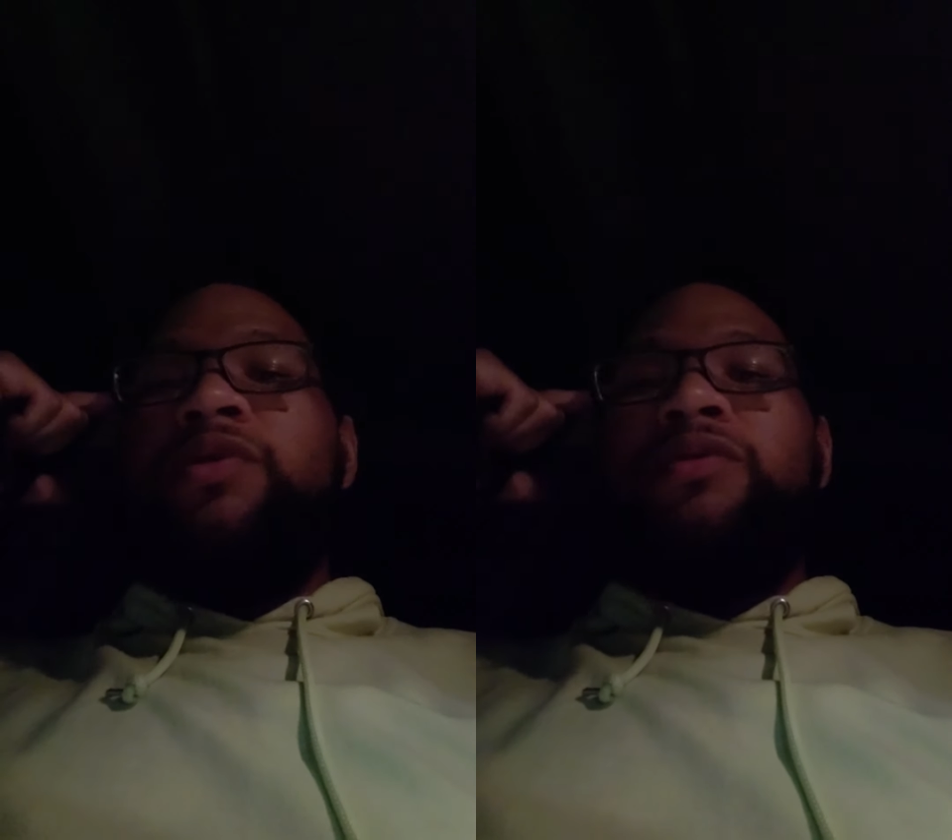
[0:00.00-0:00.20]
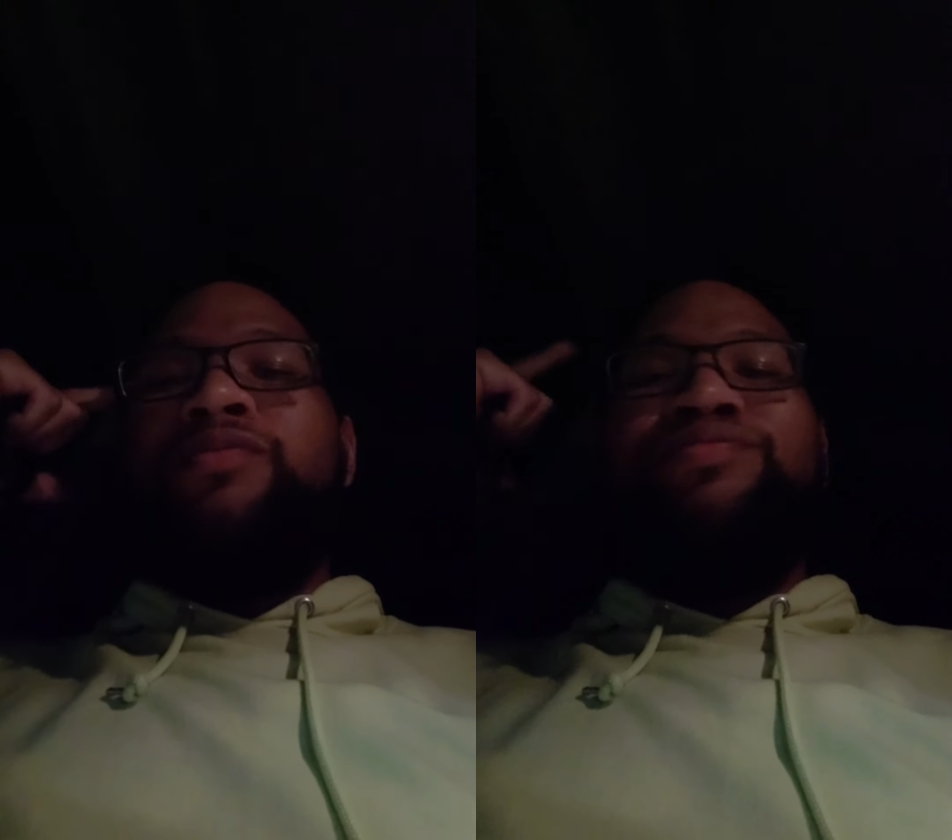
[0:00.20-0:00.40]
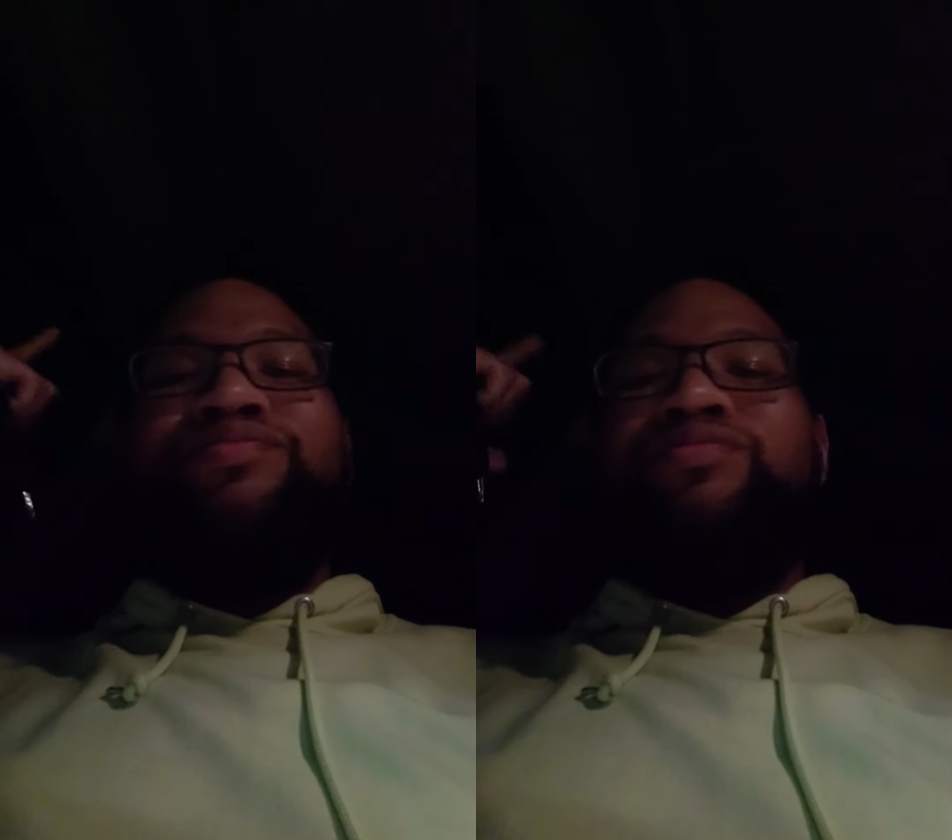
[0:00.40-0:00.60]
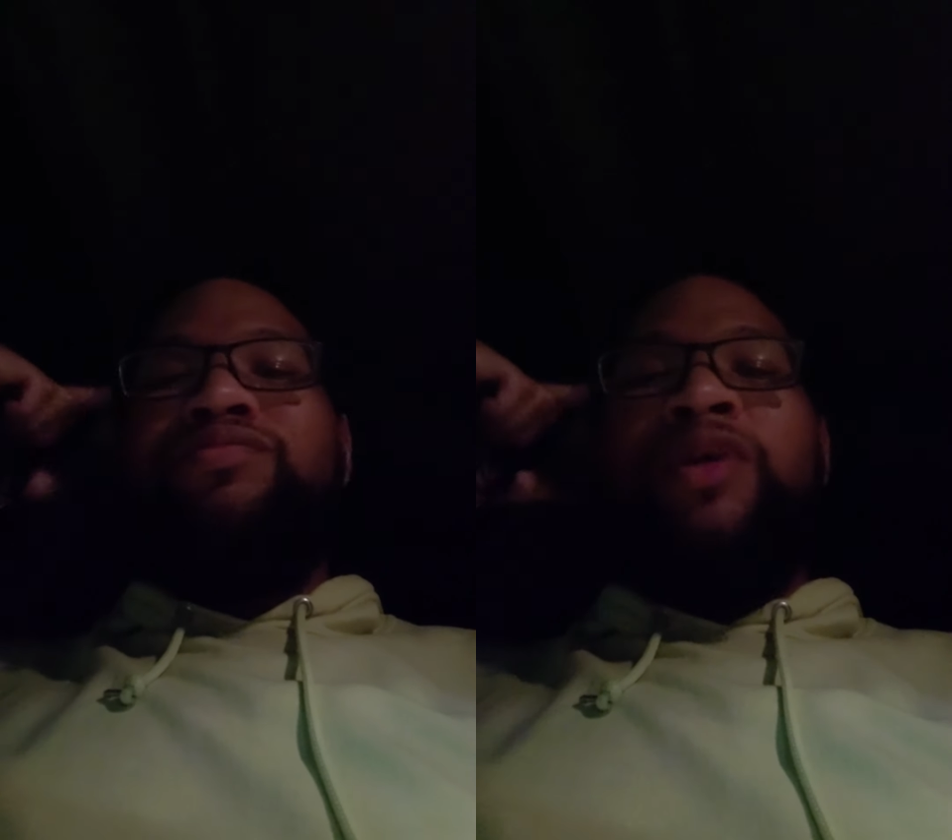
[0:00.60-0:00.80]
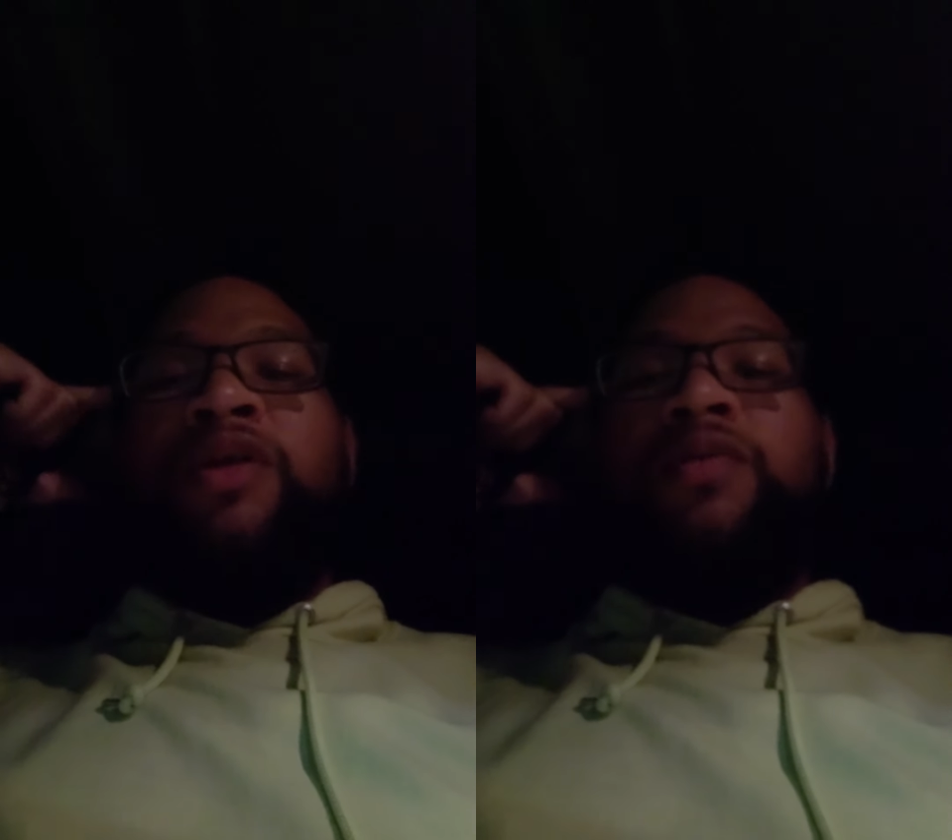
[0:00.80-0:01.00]
to.
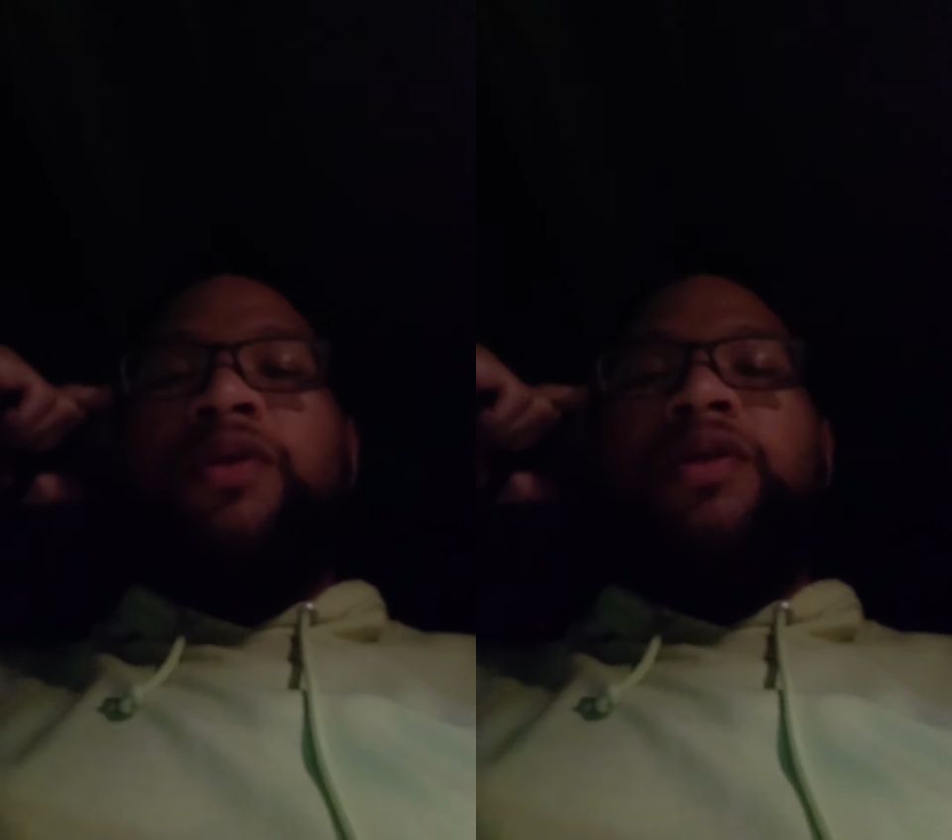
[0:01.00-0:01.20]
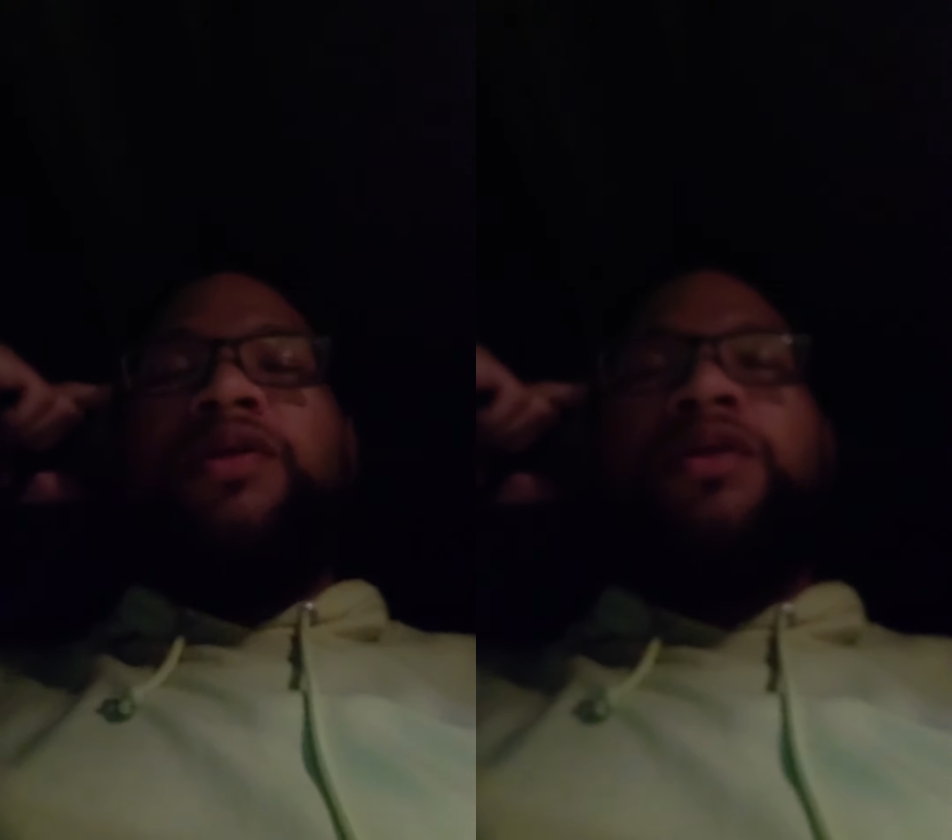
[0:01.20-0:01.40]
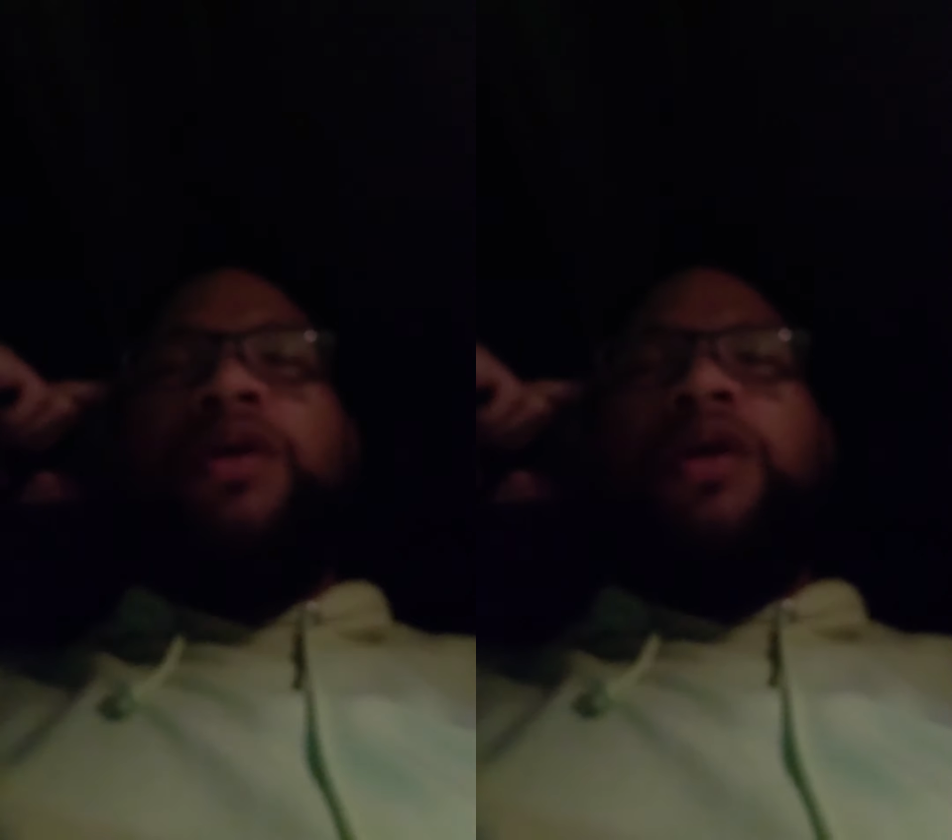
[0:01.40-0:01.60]
It is what it is.